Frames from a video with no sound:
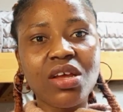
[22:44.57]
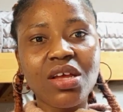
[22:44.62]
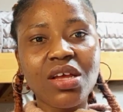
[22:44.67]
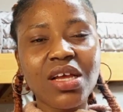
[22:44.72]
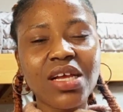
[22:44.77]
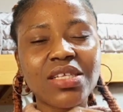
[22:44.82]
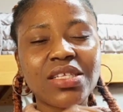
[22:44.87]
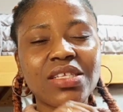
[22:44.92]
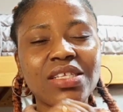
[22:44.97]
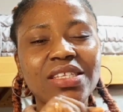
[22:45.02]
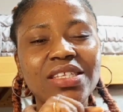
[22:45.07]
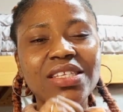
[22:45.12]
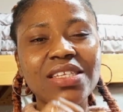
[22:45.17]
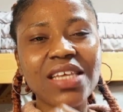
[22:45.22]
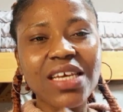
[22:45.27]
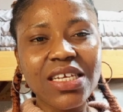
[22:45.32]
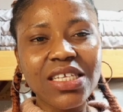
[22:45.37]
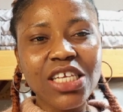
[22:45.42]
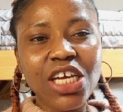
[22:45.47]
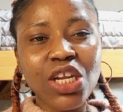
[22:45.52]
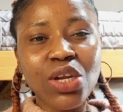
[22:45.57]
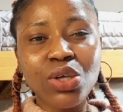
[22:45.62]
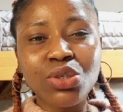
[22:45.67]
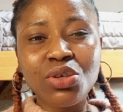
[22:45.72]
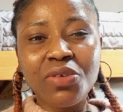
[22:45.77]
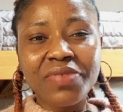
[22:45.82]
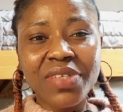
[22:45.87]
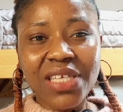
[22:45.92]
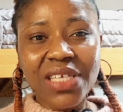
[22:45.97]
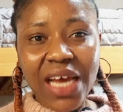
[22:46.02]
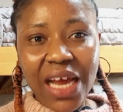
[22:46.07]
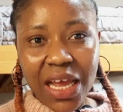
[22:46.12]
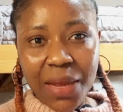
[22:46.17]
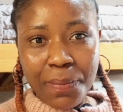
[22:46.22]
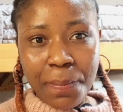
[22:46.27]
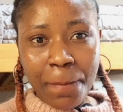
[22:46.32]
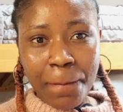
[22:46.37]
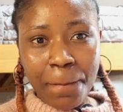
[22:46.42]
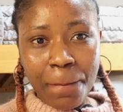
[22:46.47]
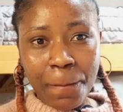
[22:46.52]
It takes a lot of
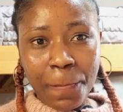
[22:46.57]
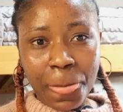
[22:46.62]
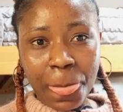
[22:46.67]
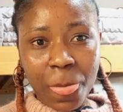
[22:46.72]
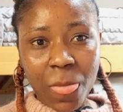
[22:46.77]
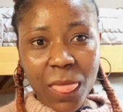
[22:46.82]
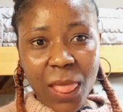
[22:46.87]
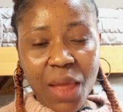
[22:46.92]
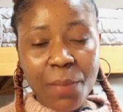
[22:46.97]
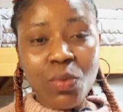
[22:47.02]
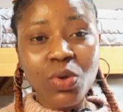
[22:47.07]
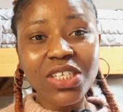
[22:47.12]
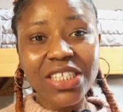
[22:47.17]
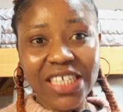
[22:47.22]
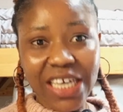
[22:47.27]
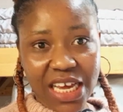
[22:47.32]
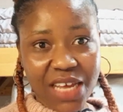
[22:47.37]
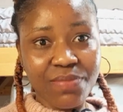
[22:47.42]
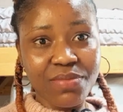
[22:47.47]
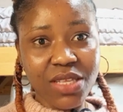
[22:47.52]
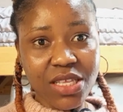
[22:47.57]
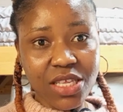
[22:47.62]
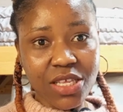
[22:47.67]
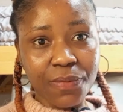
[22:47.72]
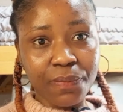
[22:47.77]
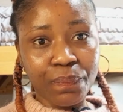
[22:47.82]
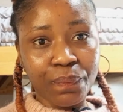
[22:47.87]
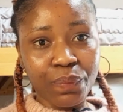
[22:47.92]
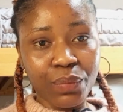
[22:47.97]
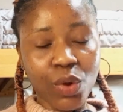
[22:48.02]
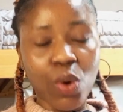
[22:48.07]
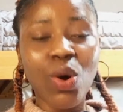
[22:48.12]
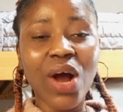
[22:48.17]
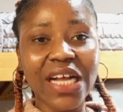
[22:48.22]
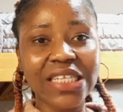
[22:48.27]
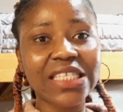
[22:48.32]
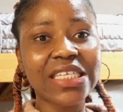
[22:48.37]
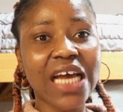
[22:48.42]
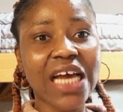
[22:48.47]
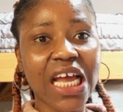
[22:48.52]
time, most times or
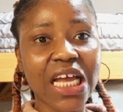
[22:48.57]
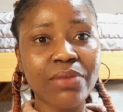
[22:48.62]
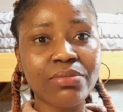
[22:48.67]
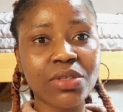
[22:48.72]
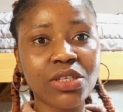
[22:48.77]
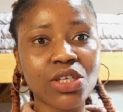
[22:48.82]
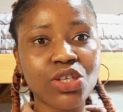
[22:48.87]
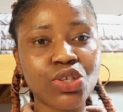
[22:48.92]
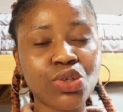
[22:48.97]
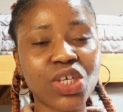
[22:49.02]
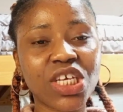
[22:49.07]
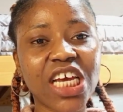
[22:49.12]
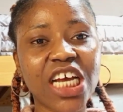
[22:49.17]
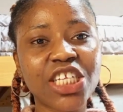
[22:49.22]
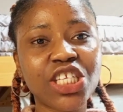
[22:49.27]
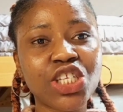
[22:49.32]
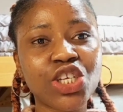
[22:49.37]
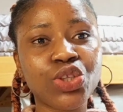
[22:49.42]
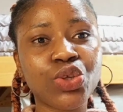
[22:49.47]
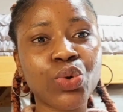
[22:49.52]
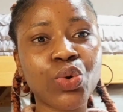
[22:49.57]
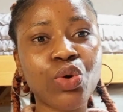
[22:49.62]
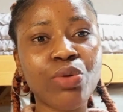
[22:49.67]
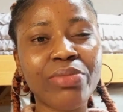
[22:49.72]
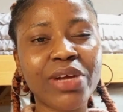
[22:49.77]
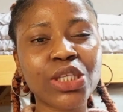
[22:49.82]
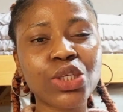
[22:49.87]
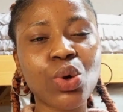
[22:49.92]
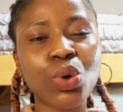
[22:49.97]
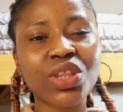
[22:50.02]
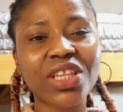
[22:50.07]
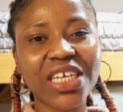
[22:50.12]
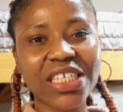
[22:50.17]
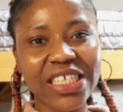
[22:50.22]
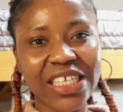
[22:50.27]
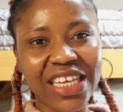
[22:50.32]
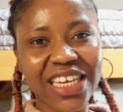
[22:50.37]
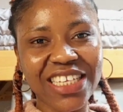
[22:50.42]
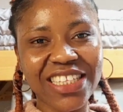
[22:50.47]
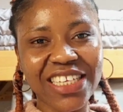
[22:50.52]
at times, to get a document
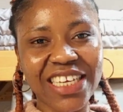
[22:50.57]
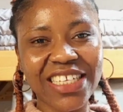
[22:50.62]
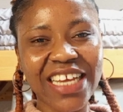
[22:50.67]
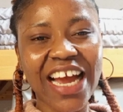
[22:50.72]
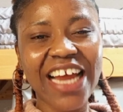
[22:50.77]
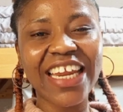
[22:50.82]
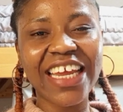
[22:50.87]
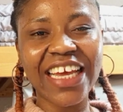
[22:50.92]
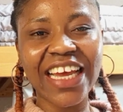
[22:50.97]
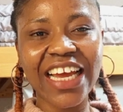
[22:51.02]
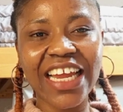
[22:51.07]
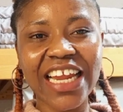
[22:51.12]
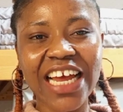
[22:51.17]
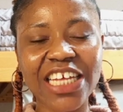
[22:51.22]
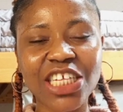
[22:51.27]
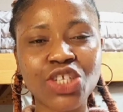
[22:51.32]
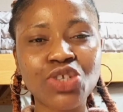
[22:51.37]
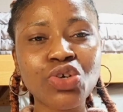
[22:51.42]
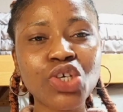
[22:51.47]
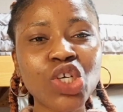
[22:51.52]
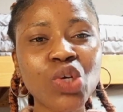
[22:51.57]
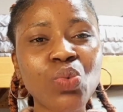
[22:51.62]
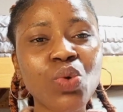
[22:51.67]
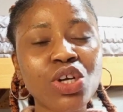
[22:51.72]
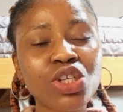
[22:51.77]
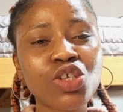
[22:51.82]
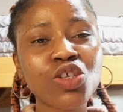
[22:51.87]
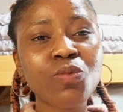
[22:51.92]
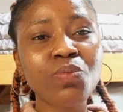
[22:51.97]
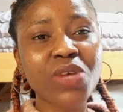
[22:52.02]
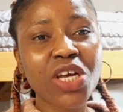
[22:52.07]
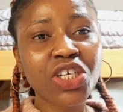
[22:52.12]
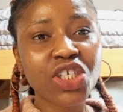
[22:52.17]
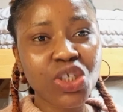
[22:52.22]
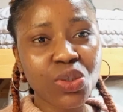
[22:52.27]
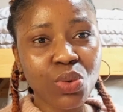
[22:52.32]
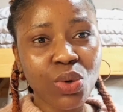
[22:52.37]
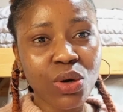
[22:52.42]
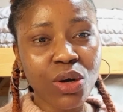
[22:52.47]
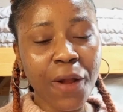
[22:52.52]
authenticated and legalized. So you want to make
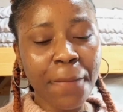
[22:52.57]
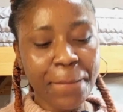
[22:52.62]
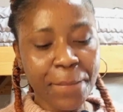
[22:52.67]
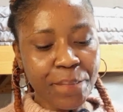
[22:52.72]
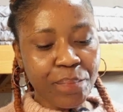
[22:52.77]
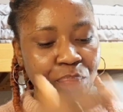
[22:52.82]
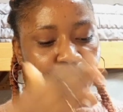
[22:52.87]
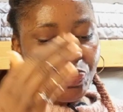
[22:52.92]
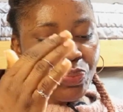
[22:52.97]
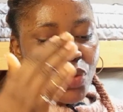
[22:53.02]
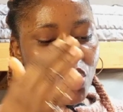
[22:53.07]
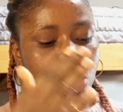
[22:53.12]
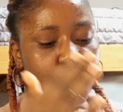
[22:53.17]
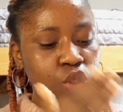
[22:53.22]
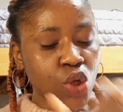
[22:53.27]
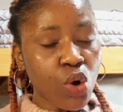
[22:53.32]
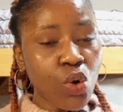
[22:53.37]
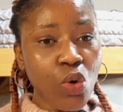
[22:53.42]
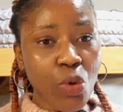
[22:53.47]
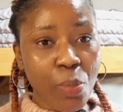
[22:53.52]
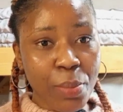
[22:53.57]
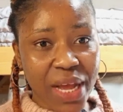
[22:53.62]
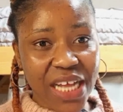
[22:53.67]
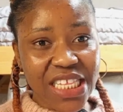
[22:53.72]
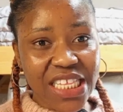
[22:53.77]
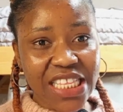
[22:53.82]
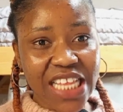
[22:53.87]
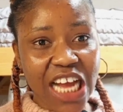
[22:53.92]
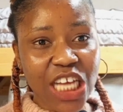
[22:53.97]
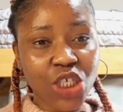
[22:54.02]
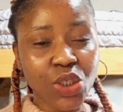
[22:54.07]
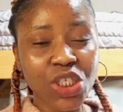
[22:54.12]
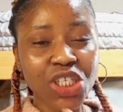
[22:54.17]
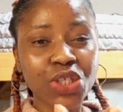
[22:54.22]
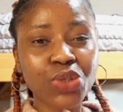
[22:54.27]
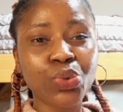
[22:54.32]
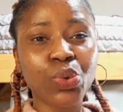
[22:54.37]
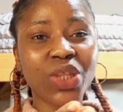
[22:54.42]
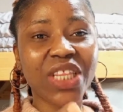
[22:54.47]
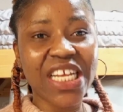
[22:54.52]
sure documents that you need
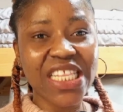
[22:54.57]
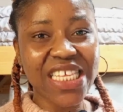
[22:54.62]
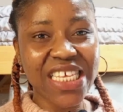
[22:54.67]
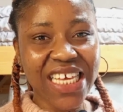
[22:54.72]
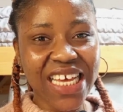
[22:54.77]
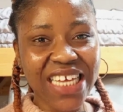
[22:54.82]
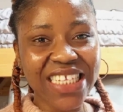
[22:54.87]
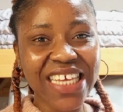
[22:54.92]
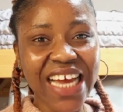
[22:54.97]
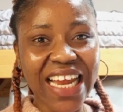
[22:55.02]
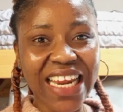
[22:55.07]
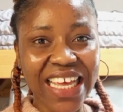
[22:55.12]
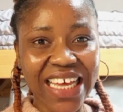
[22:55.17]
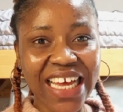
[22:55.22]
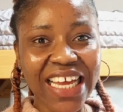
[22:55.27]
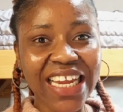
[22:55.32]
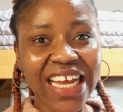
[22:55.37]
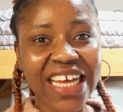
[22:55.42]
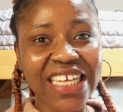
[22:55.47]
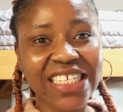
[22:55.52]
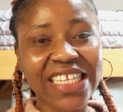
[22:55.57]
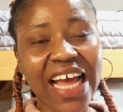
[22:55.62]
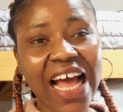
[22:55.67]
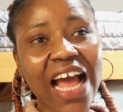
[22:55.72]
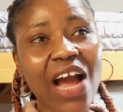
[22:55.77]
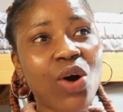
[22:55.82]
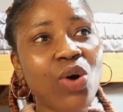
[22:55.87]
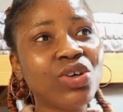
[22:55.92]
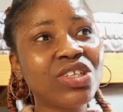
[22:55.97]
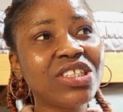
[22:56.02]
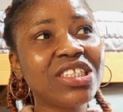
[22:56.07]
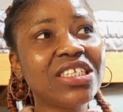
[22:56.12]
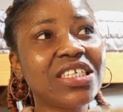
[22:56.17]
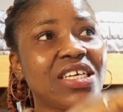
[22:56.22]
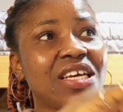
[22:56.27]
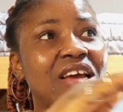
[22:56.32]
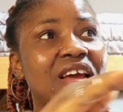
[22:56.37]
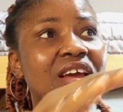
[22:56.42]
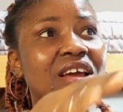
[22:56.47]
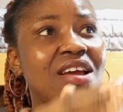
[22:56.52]
to authenticate and legalize are on the,
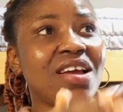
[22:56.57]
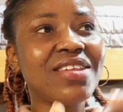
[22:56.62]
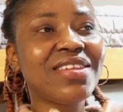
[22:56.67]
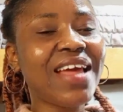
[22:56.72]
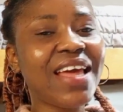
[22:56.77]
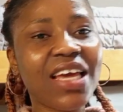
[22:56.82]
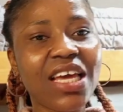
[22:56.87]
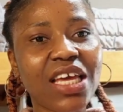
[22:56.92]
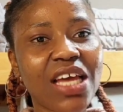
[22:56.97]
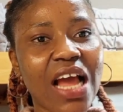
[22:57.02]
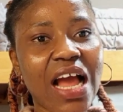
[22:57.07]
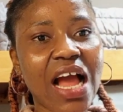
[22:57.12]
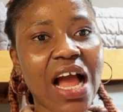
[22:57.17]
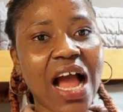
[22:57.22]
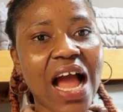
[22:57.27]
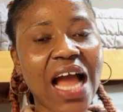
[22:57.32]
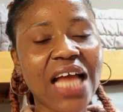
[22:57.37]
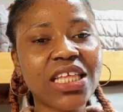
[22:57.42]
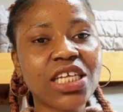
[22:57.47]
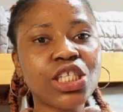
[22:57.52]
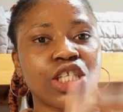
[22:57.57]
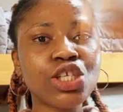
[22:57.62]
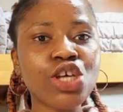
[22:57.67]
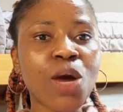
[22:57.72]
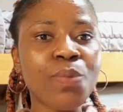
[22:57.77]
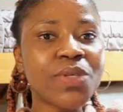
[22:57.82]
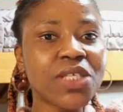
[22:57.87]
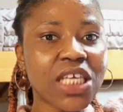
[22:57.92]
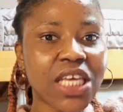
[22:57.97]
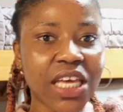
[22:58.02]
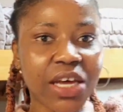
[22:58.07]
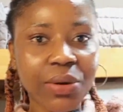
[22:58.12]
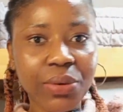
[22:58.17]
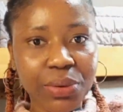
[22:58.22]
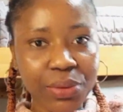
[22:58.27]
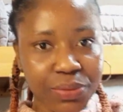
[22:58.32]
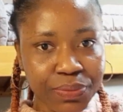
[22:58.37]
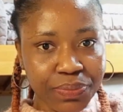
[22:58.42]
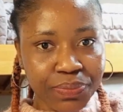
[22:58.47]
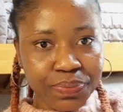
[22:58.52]
like, at the top
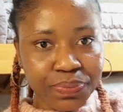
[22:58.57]
scale